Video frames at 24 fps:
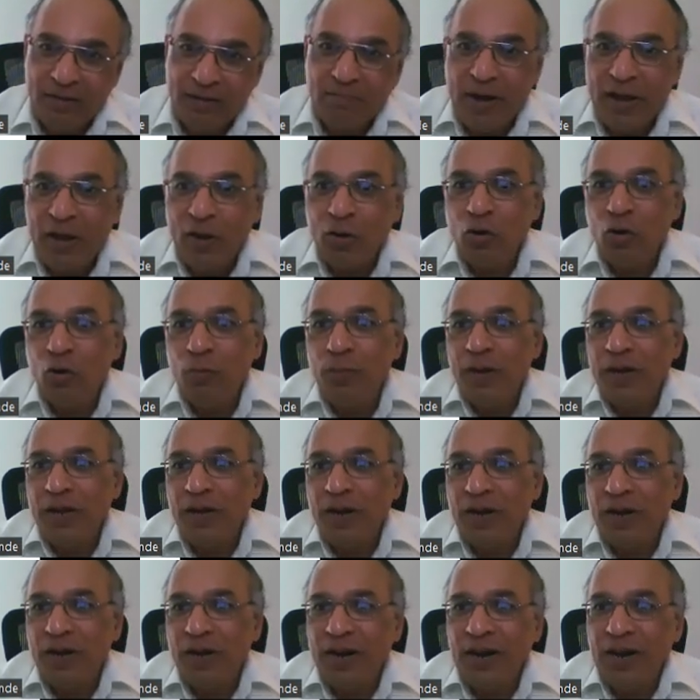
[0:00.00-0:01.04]
Myoglobin
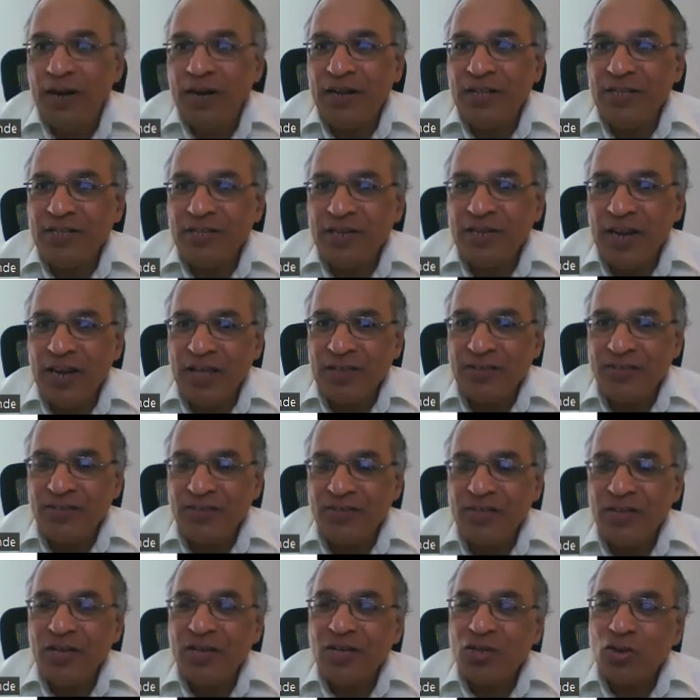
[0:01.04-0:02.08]
content is
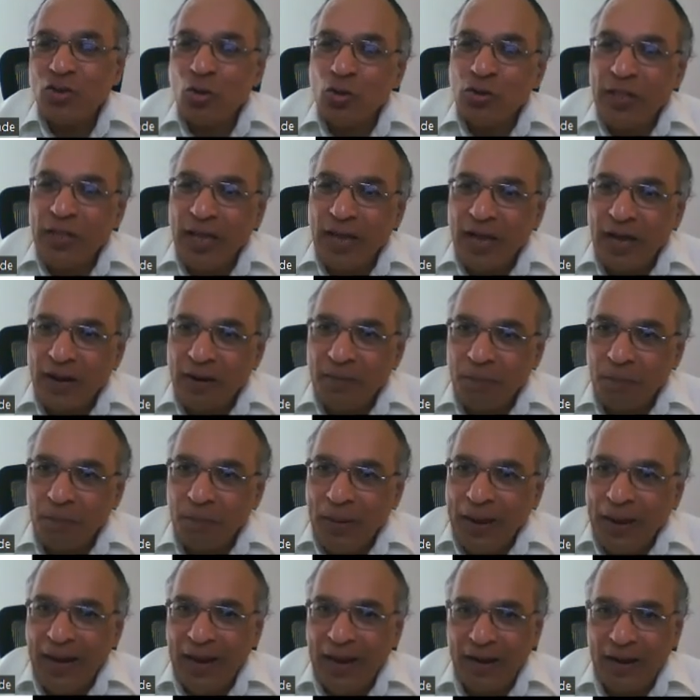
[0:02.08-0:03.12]
less, so they are
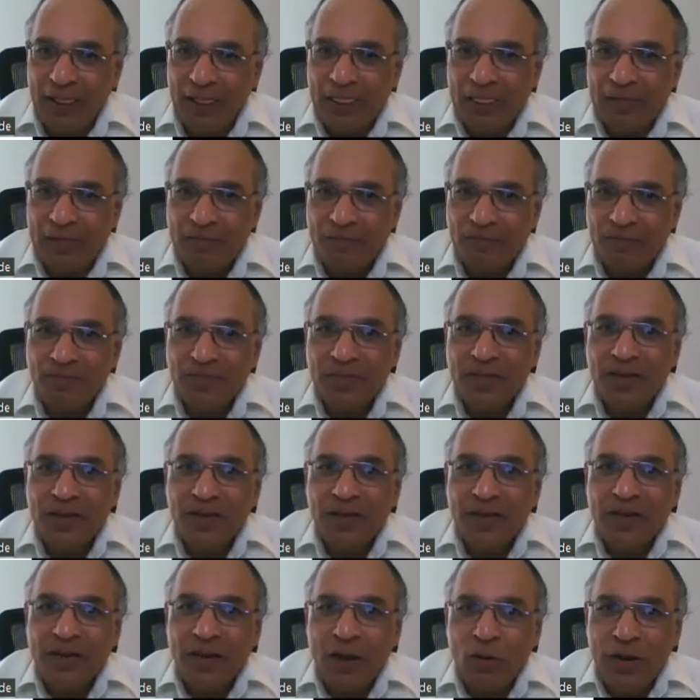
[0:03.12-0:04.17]
pale.
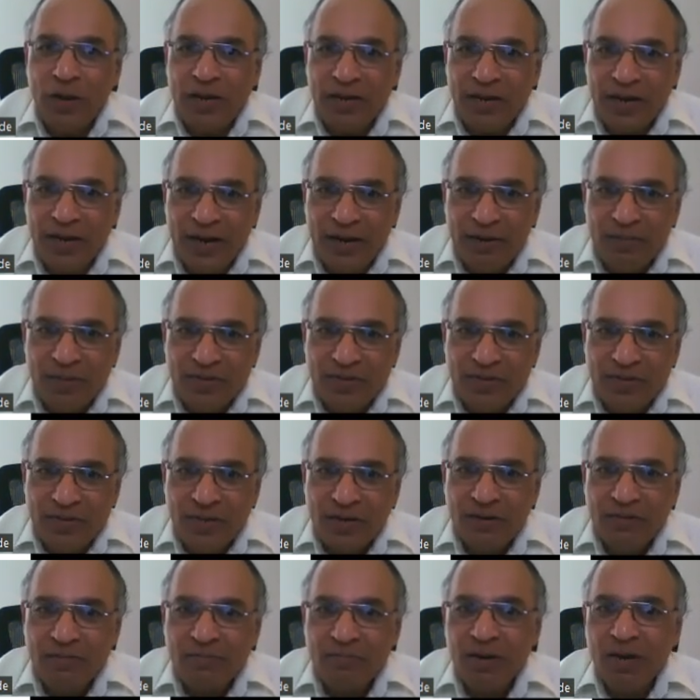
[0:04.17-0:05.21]
Now, in red
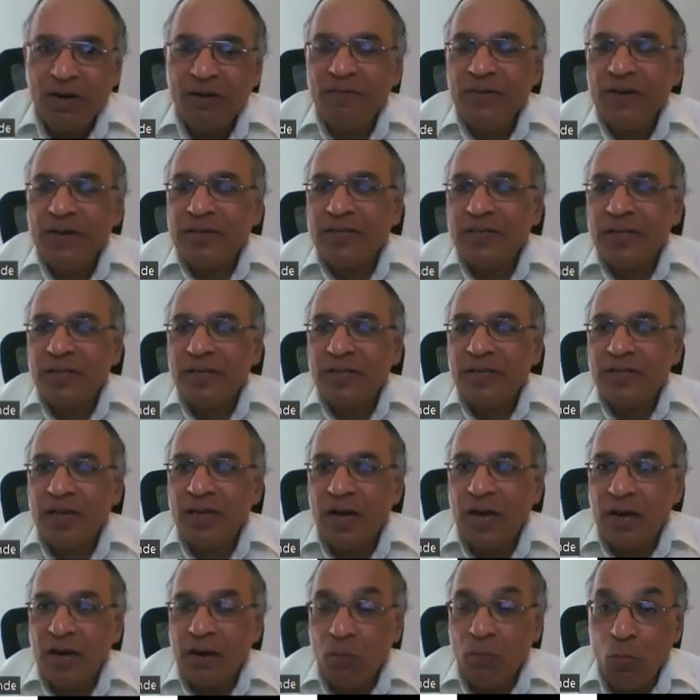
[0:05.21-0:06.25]
muscle, blood vessels
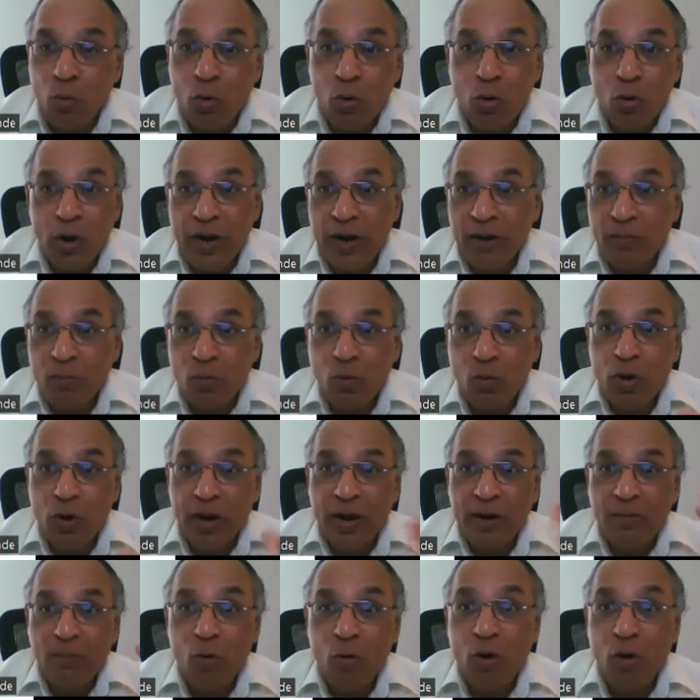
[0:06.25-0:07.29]
are more and more
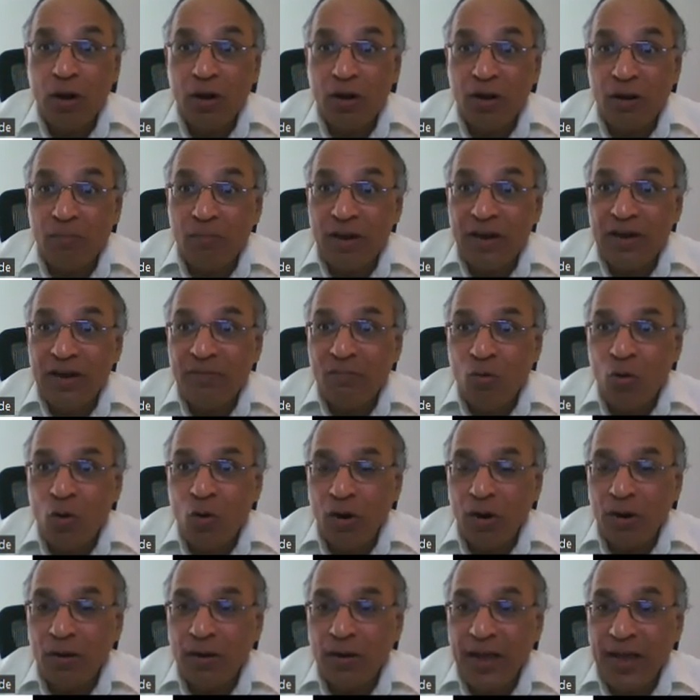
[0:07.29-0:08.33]
and more, number in
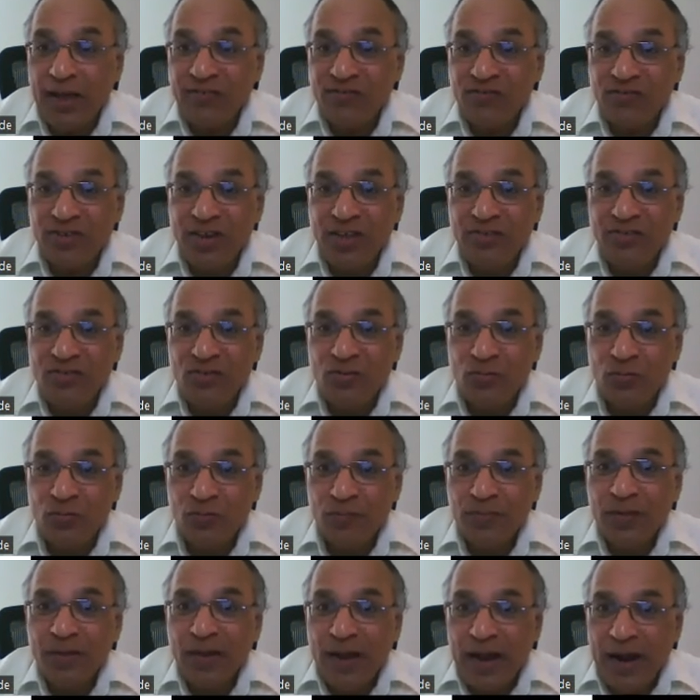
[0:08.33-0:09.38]
more, extensive.
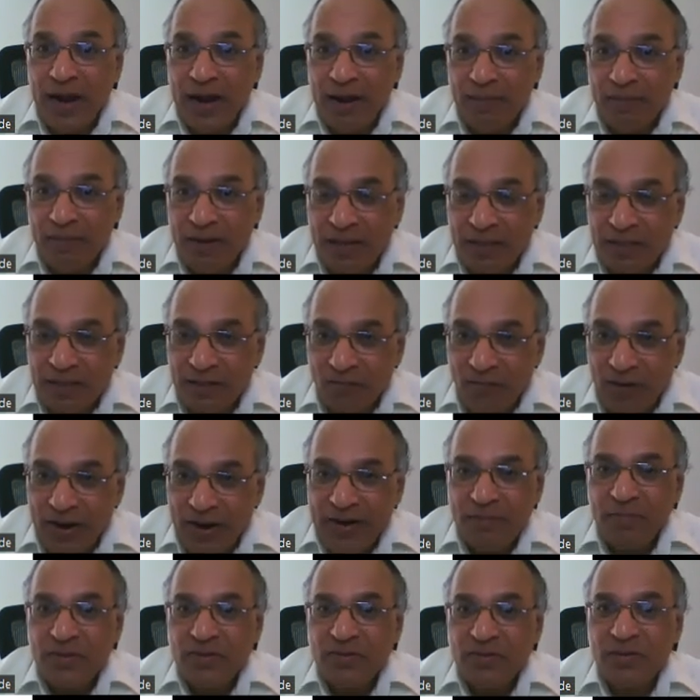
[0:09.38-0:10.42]
And in the
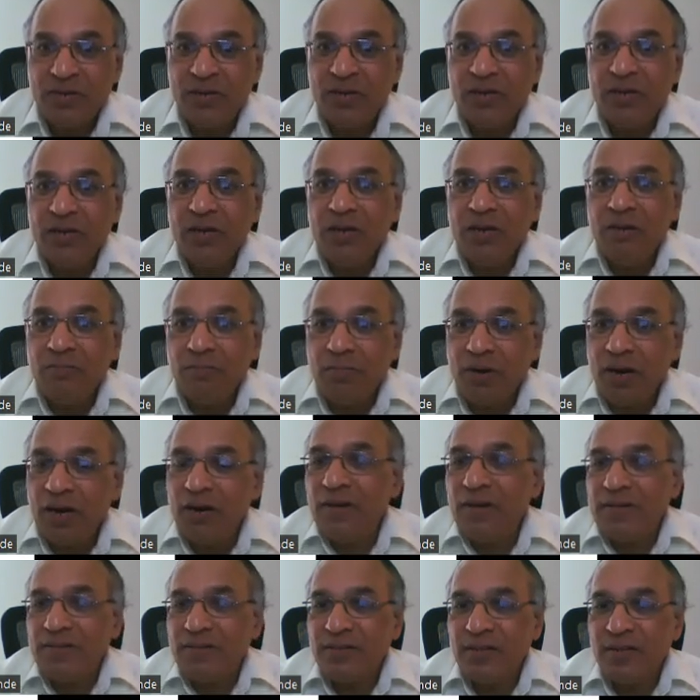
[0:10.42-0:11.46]
white muscle, blood
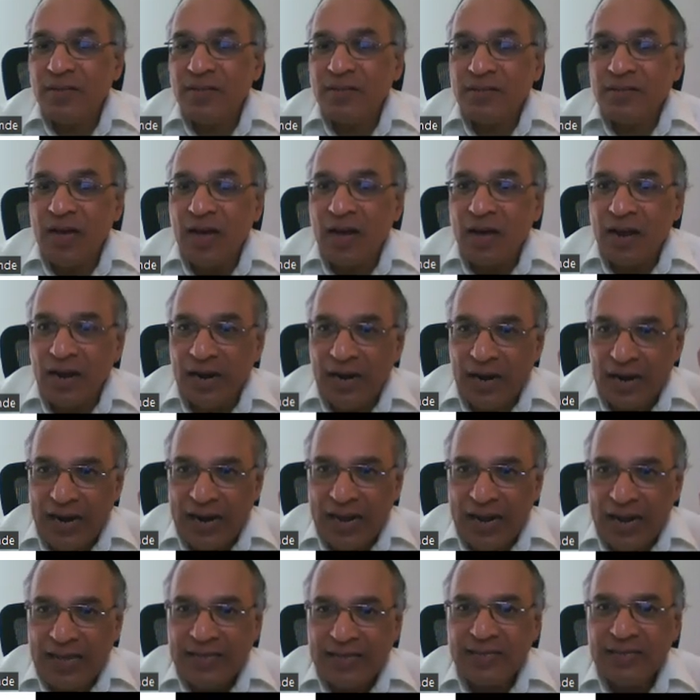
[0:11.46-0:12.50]
vessels are
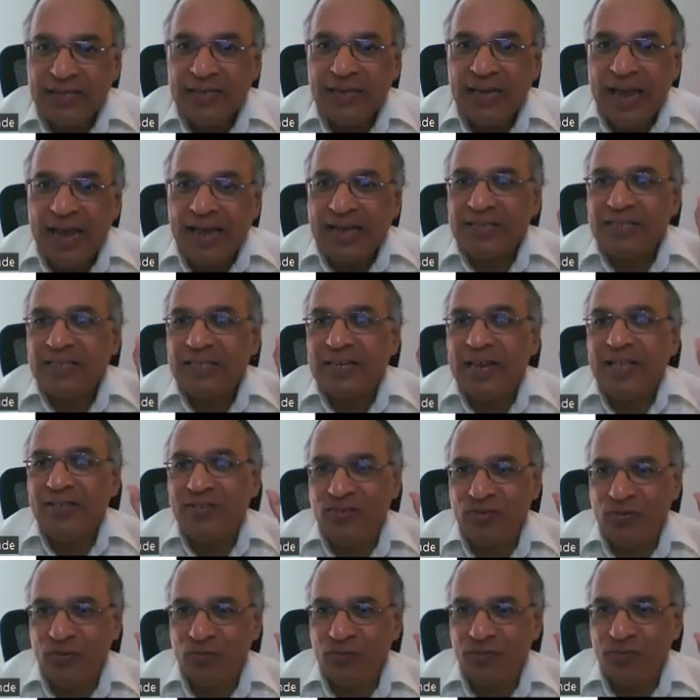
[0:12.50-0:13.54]
less
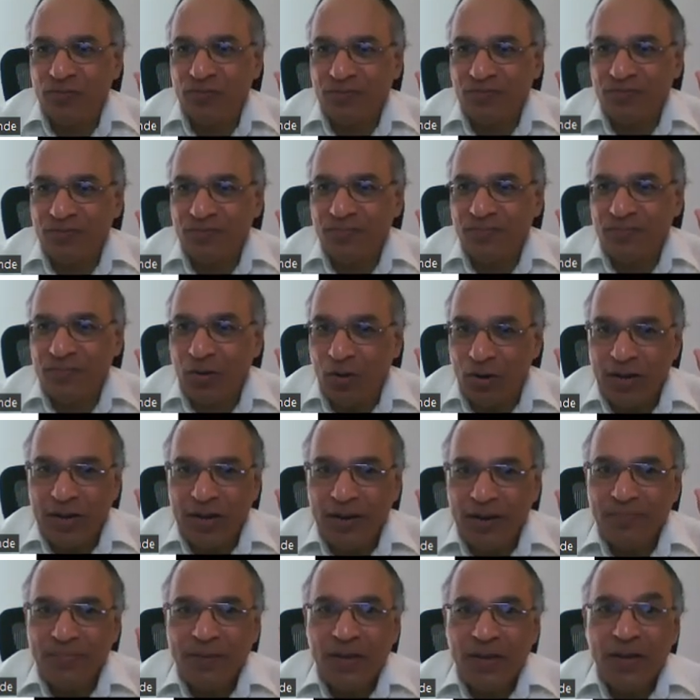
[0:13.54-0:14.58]
extensive.
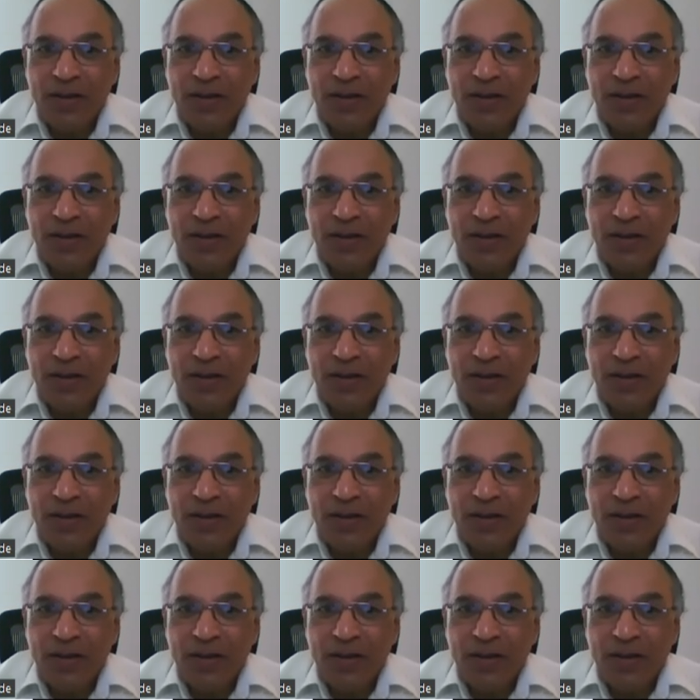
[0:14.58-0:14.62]
Okay.